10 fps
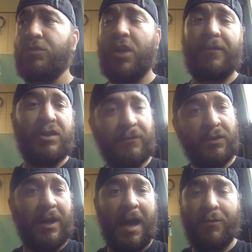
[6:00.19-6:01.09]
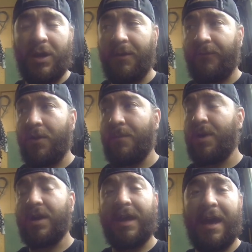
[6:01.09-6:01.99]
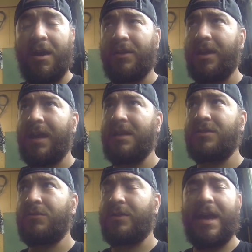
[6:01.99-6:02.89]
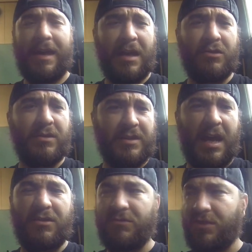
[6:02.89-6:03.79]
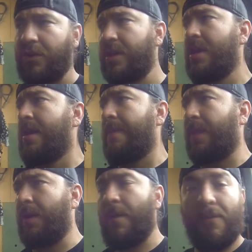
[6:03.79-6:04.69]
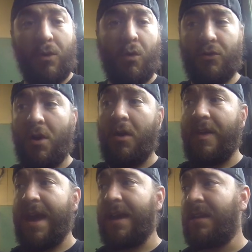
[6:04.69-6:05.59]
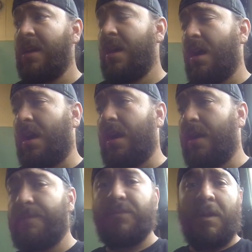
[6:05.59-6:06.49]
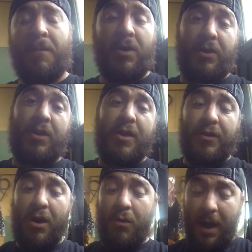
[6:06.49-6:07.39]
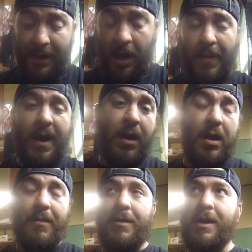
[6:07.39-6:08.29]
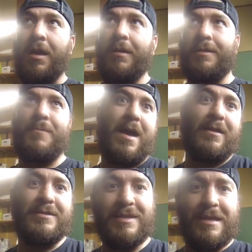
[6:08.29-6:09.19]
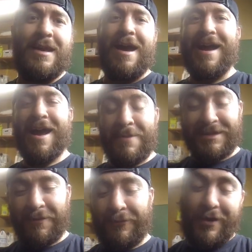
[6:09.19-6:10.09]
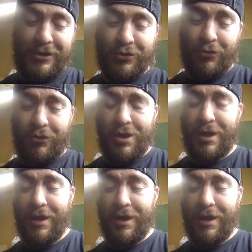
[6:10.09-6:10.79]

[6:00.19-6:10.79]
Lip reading: drive shifter cable kit from not K-Tune, or yeah, K-Tune, it's K-Tune, sorry. I'm gonna order all that. But on another note, I got my LSD. I got my differential